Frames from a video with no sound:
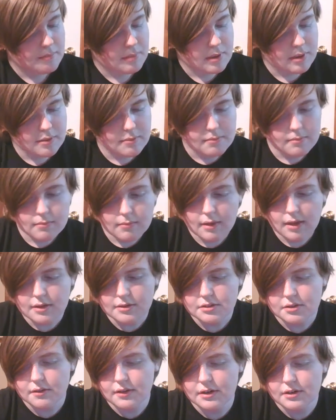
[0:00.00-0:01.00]
But
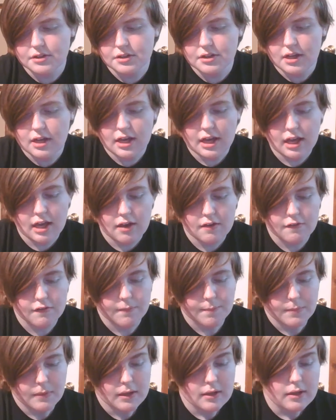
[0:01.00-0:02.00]
yeah, so there's the HEAV.